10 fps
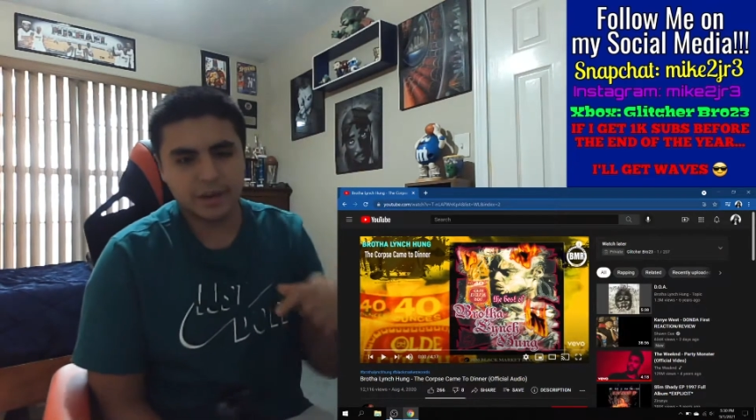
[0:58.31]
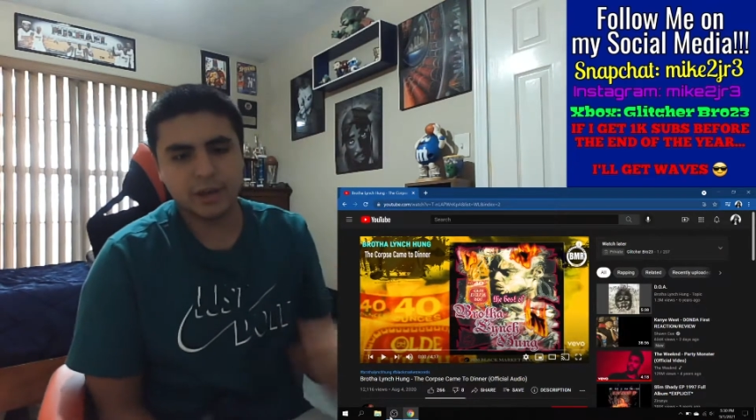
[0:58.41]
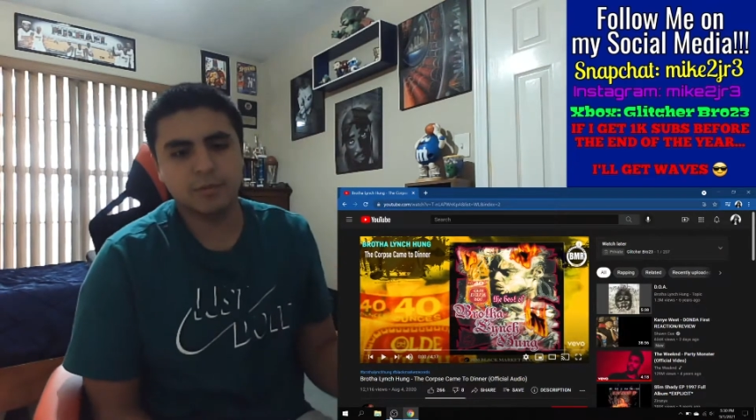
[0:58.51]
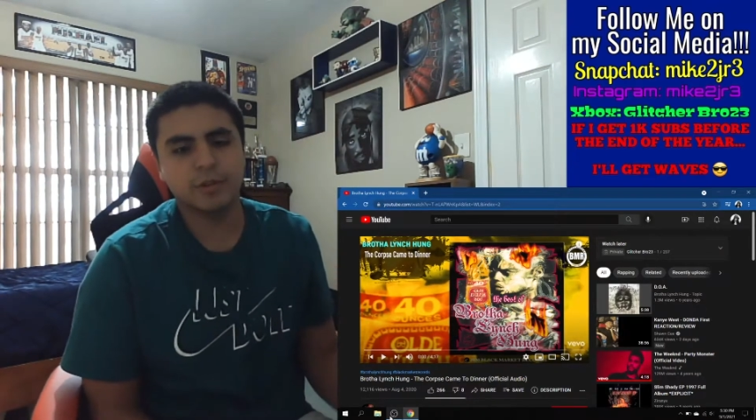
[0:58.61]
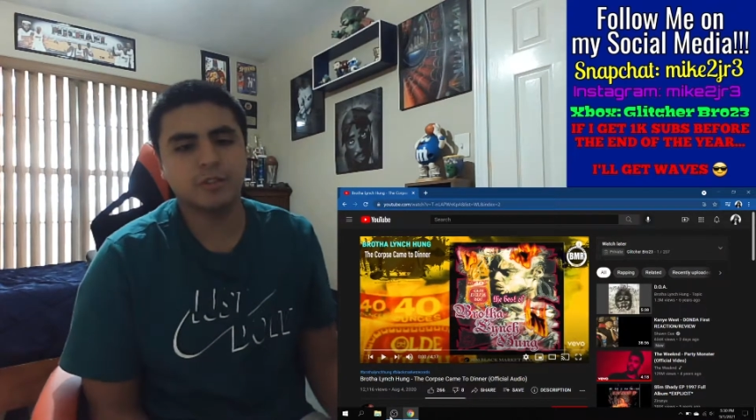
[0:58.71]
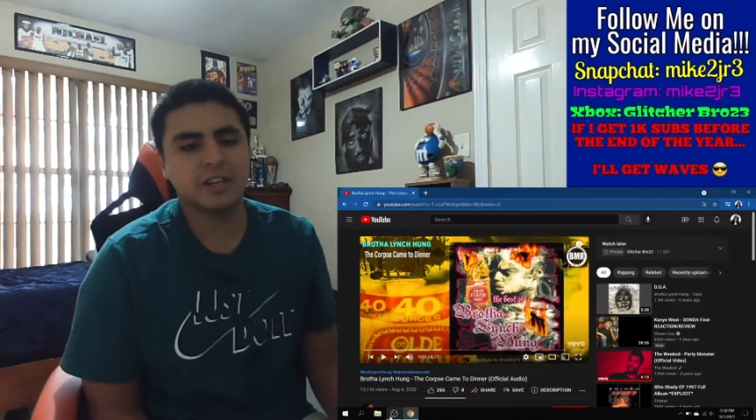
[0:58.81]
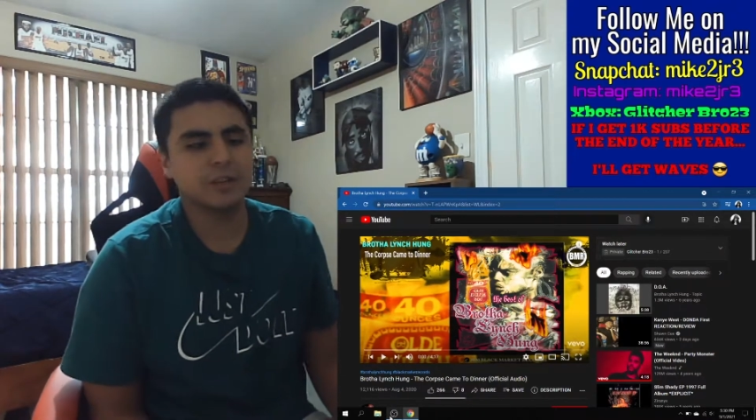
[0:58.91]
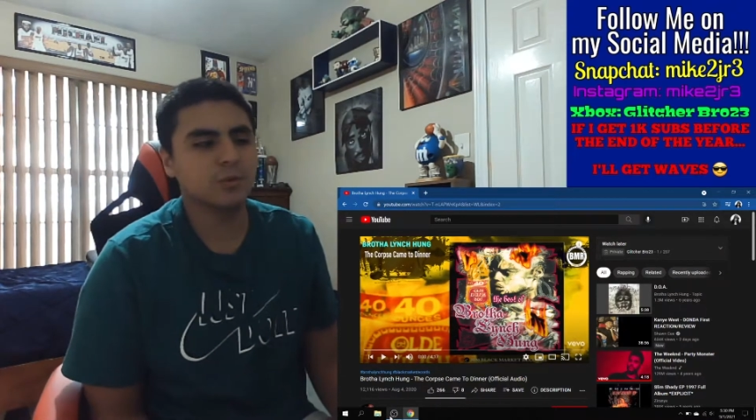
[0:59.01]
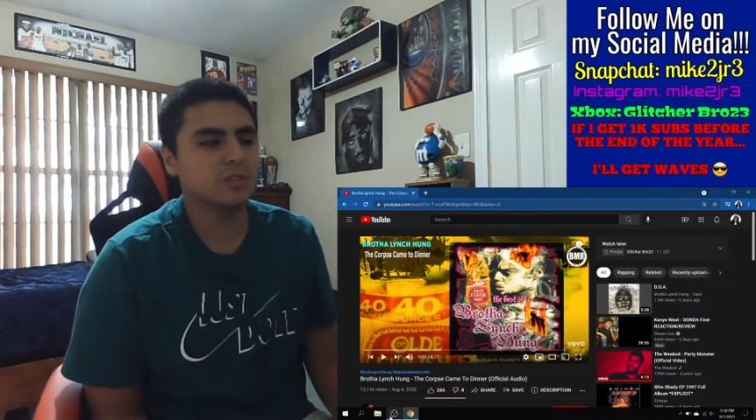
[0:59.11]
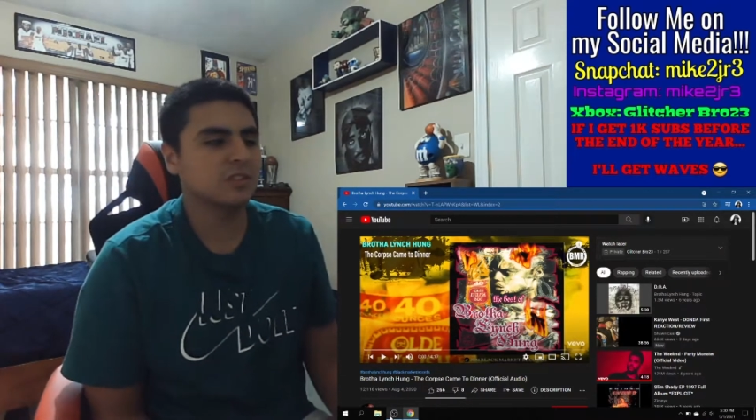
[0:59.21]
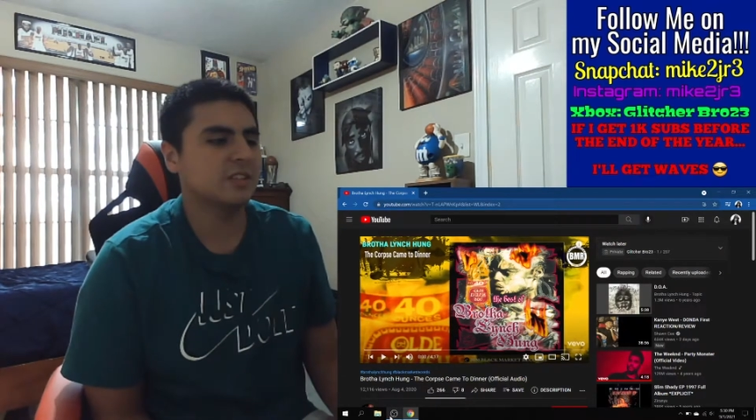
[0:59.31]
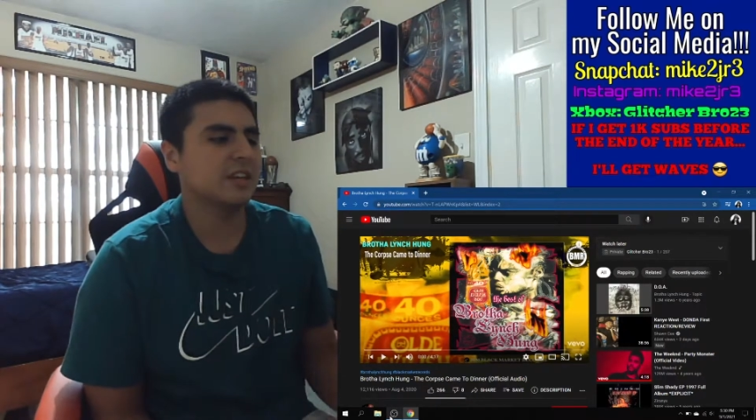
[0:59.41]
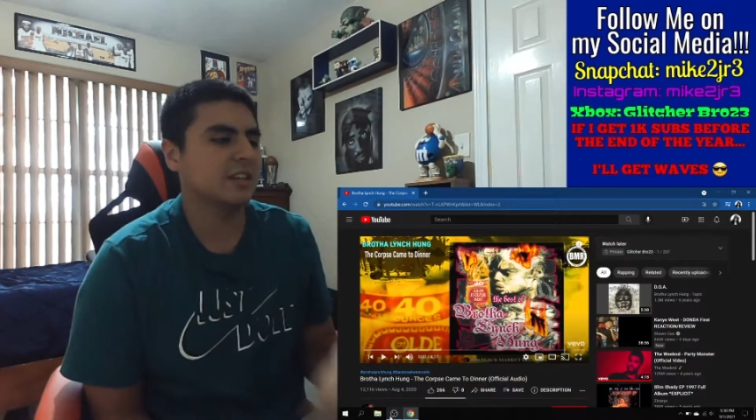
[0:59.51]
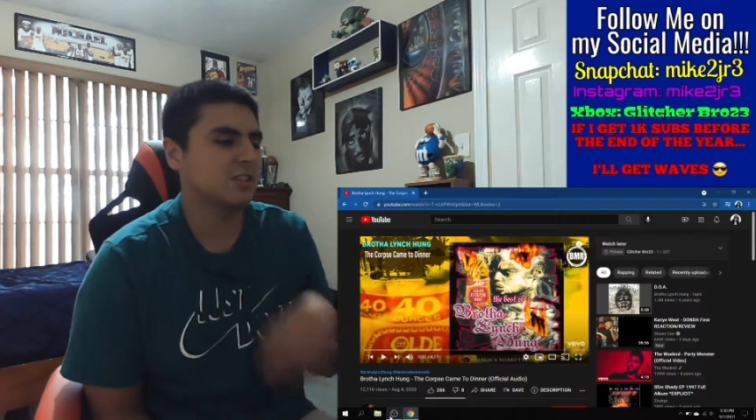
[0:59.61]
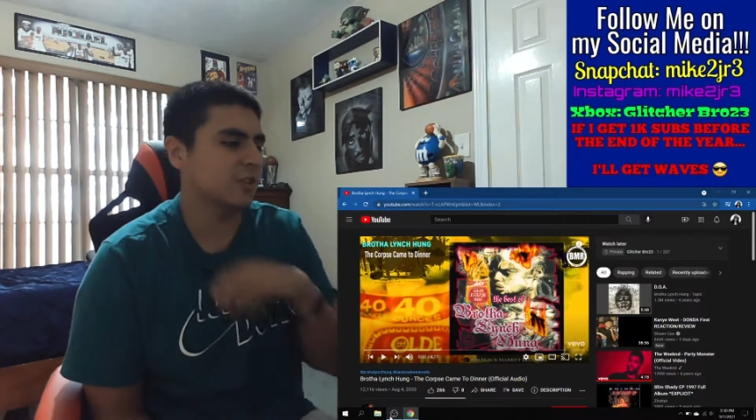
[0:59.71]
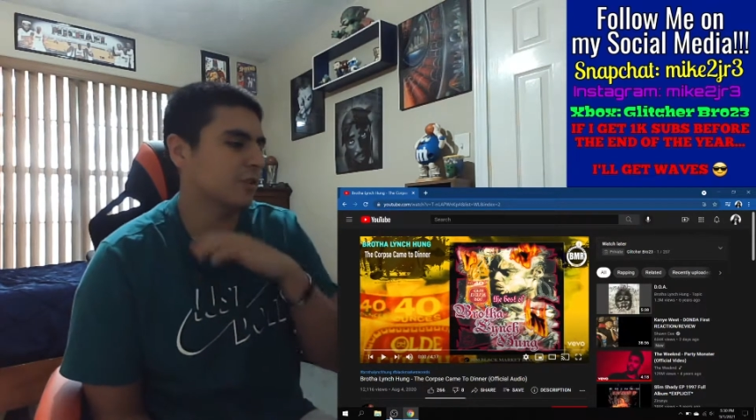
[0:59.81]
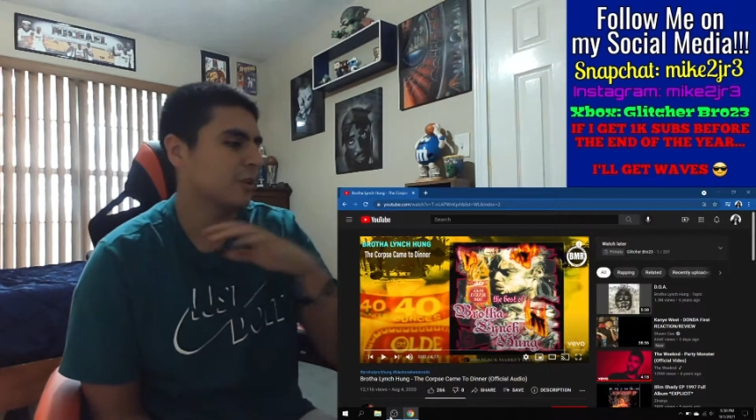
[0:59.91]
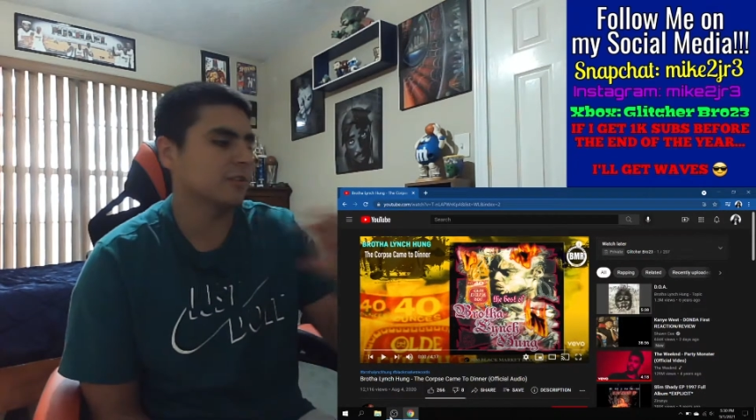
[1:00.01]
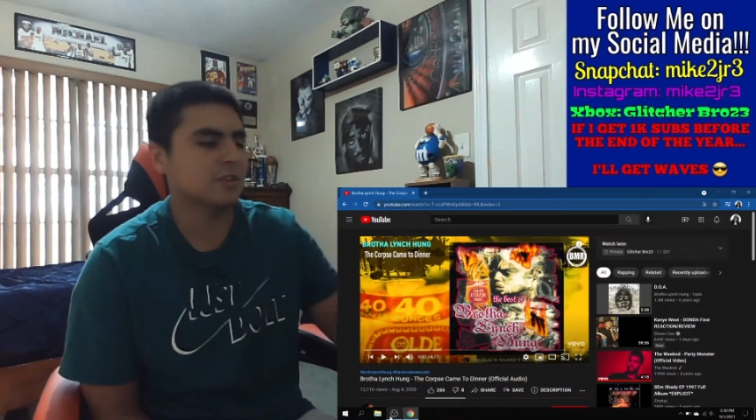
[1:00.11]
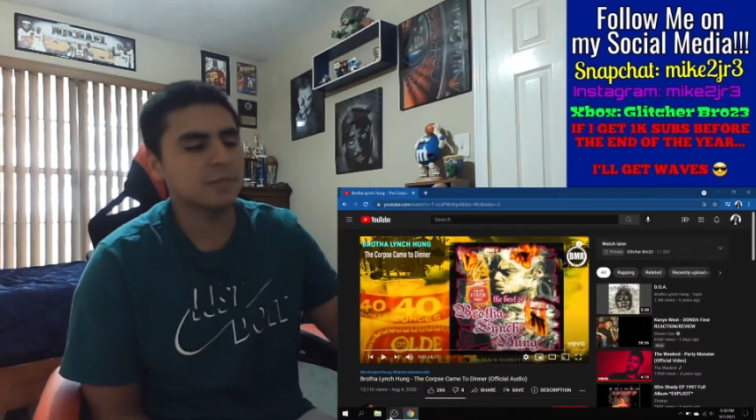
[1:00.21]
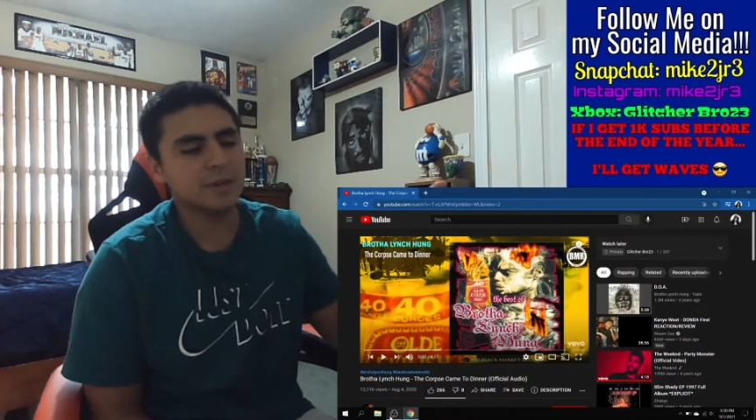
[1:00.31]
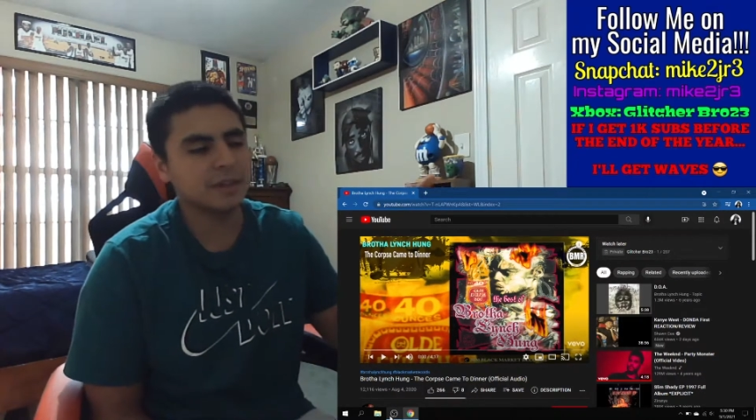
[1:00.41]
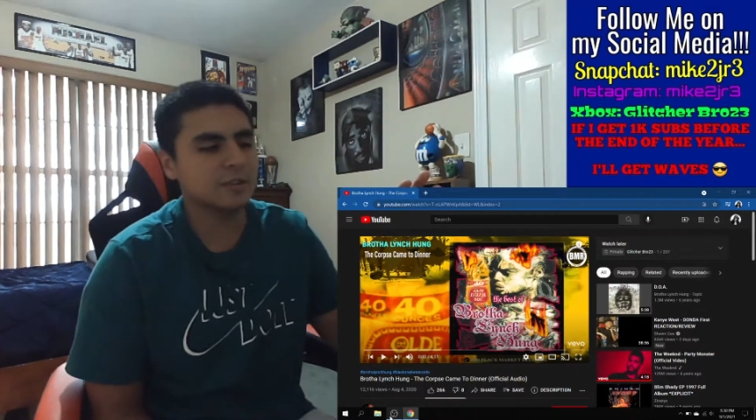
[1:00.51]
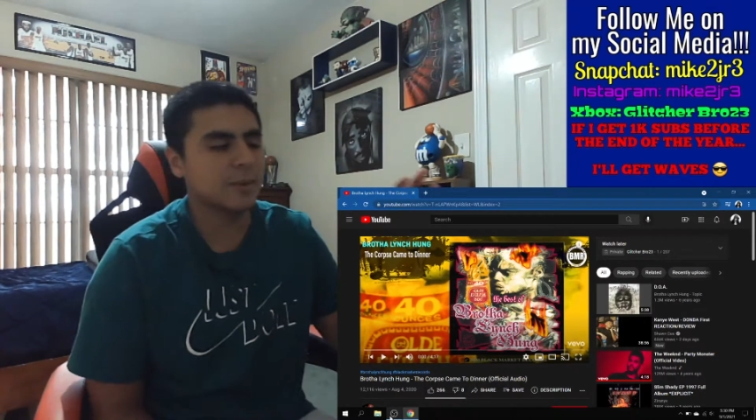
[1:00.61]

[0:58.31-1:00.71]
Comment down below what you guys want to see next. Share your thoughts and